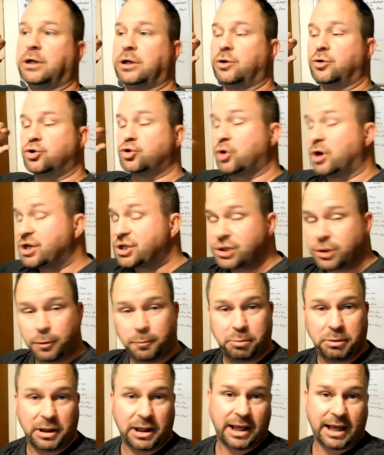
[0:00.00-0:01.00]

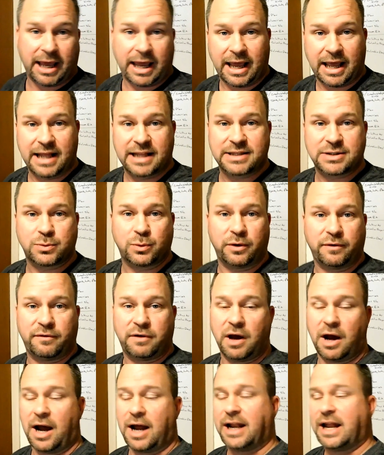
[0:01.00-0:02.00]
nutritional plans,
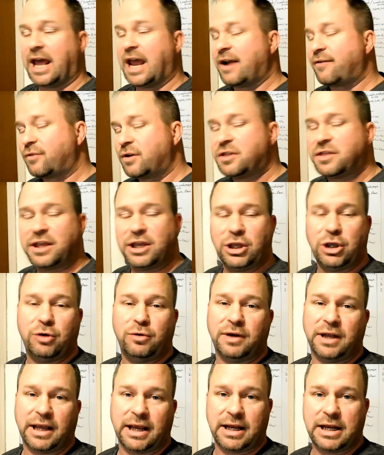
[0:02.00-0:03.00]
we've got everything
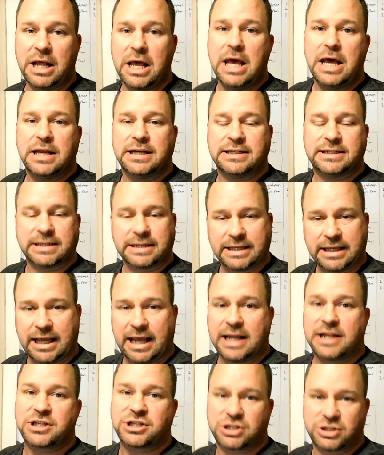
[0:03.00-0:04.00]
you need to
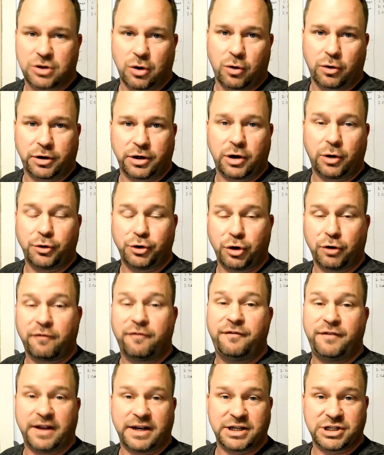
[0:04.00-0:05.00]
get started on your
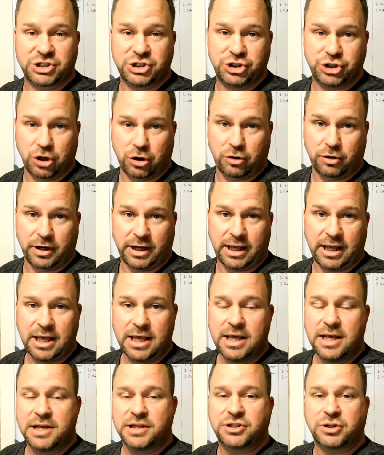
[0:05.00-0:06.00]
fitness journey.
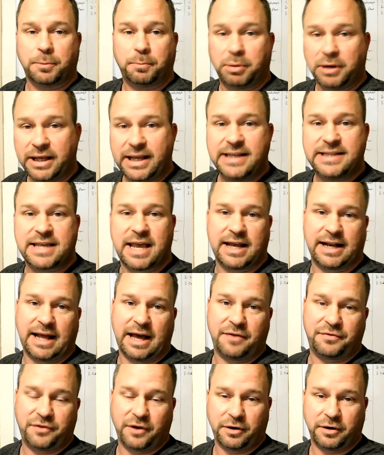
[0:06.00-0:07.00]
So please head
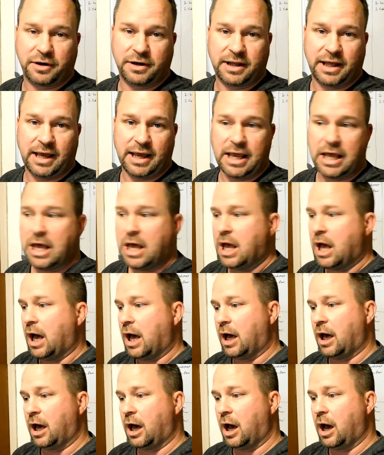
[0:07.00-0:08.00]
out there today.
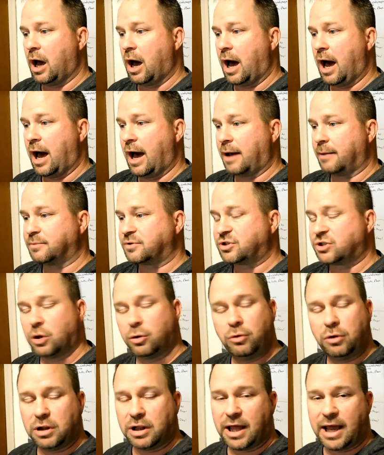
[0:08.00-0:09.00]
Uh, I'm
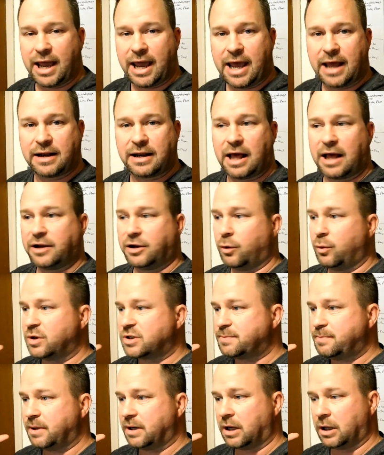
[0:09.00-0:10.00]
so glad. I know
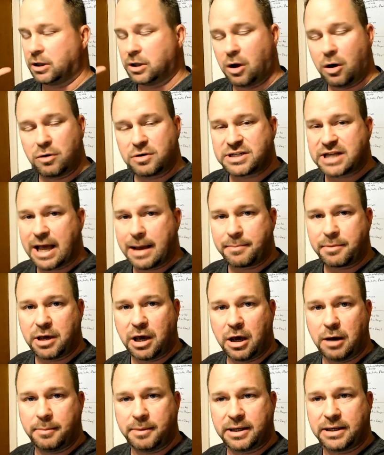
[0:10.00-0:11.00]
it's been a long time
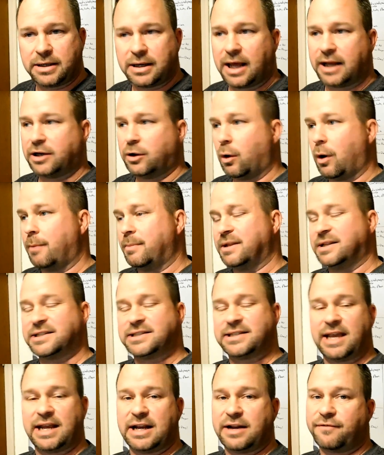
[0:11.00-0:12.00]
coming. I know I've been
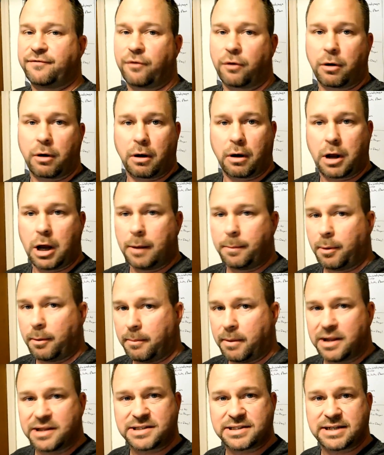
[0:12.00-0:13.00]
saying it for a couple
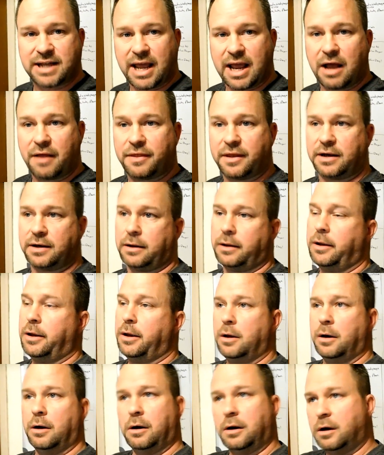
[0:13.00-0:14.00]
months now that
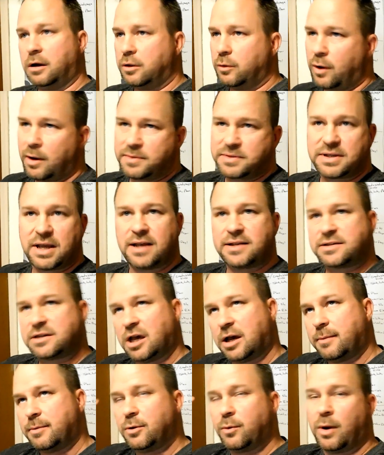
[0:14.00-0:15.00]
Oh, the website's
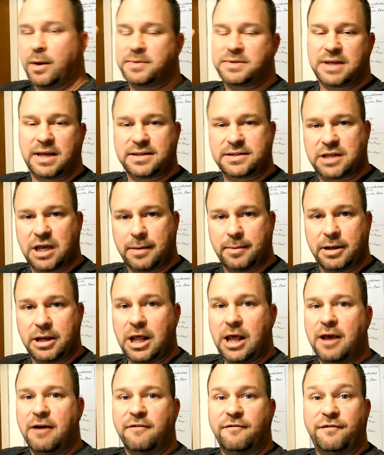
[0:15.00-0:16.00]
coming, the website's coming.
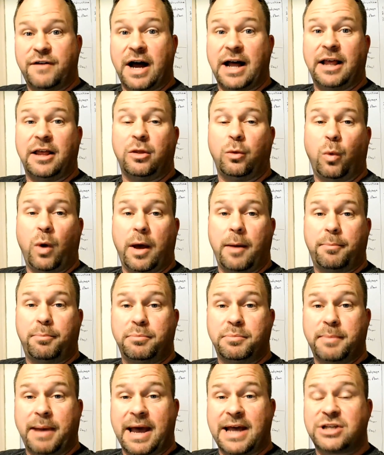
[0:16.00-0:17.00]
Finally, the
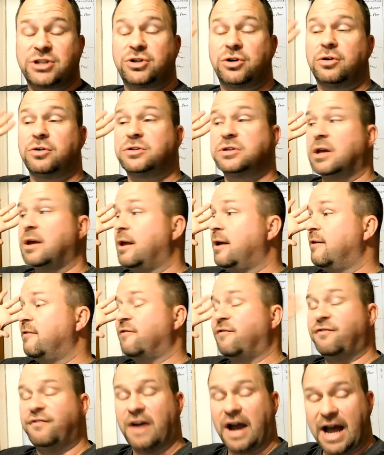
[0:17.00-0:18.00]
webmaster
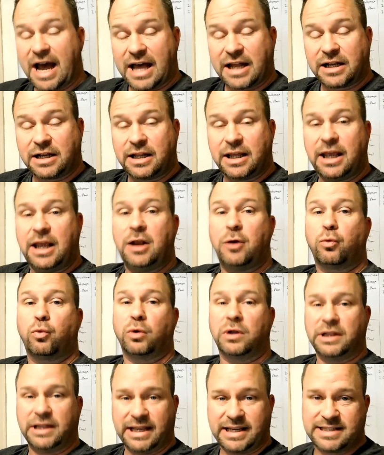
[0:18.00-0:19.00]
finally
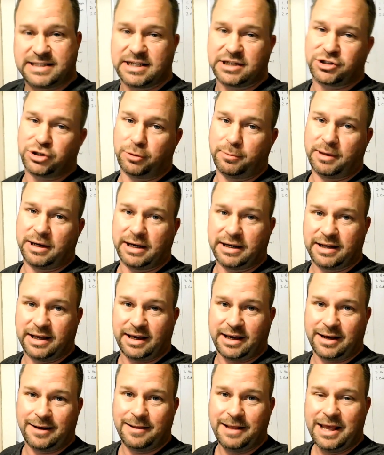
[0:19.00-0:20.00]
released it to me
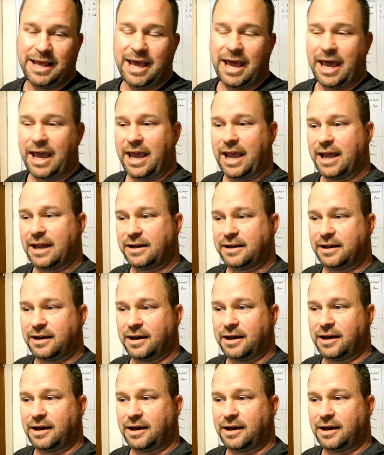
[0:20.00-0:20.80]
today. And uh,